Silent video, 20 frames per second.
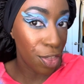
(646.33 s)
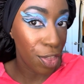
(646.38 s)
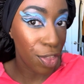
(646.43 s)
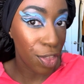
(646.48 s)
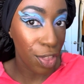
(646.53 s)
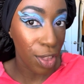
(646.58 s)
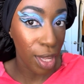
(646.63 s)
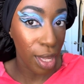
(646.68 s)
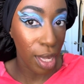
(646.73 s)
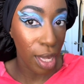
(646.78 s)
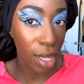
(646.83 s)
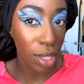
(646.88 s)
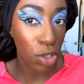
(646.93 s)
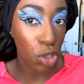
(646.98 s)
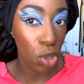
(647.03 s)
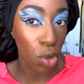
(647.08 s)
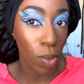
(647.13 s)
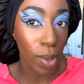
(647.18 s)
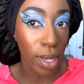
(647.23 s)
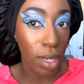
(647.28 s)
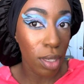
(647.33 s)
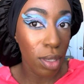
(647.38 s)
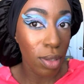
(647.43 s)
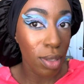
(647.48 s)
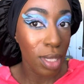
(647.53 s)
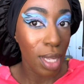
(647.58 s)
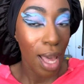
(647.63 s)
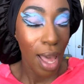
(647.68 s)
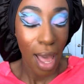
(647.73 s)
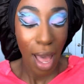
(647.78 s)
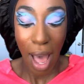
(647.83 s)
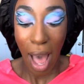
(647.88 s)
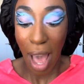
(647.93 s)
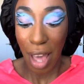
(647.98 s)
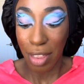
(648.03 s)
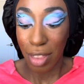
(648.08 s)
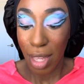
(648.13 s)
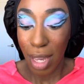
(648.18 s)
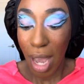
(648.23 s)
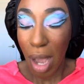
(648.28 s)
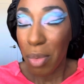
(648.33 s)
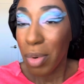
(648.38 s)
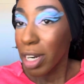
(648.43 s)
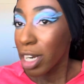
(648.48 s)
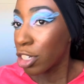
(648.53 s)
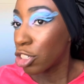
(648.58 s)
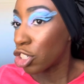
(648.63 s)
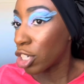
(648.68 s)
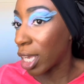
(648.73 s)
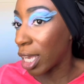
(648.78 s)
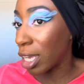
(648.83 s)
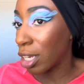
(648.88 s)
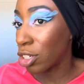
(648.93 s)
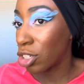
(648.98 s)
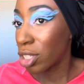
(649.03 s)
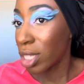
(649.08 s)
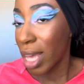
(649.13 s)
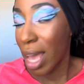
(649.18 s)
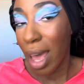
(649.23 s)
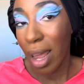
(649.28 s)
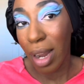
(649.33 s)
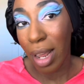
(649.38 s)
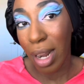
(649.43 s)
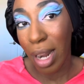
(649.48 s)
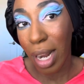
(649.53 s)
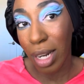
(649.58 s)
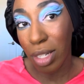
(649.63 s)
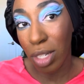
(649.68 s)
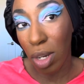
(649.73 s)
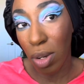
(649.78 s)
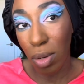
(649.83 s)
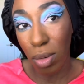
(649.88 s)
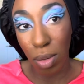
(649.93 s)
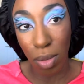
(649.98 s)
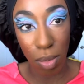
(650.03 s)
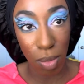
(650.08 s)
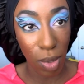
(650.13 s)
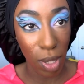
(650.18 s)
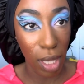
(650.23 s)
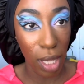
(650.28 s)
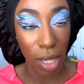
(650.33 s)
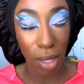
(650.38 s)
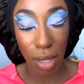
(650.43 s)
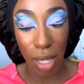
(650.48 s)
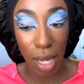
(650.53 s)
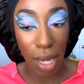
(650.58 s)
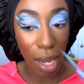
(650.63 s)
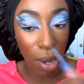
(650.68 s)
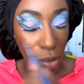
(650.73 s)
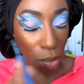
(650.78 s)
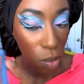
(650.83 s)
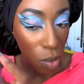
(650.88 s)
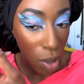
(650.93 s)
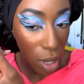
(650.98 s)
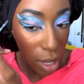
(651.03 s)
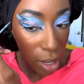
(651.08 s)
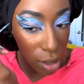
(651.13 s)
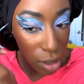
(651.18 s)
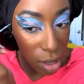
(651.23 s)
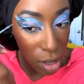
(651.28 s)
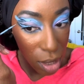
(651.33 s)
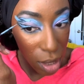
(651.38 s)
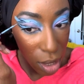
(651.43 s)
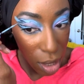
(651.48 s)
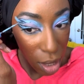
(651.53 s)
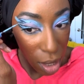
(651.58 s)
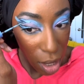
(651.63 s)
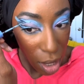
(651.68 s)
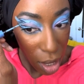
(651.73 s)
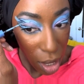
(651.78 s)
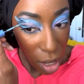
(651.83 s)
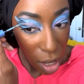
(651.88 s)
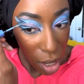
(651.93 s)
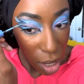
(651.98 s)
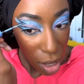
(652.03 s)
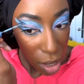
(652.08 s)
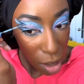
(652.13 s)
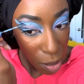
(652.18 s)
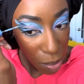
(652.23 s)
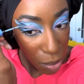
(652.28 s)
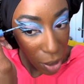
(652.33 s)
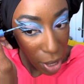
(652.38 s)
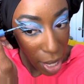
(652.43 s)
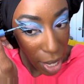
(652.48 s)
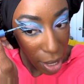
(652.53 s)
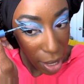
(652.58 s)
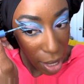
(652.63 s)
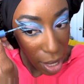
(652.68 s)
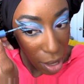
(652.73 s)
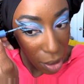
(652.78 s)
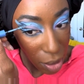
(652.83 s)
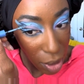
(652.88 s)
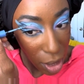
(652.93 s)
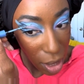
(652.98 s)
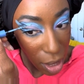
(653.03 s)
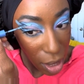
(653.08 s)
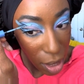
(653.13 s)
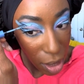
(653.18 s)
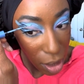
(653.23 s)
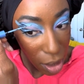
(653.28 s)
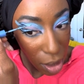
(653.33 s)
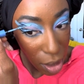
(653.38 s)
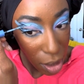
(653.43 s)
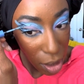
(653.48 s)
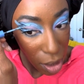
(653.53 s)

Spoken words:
the squiggles, I think I want to change that, and I don't really think I want the black outline.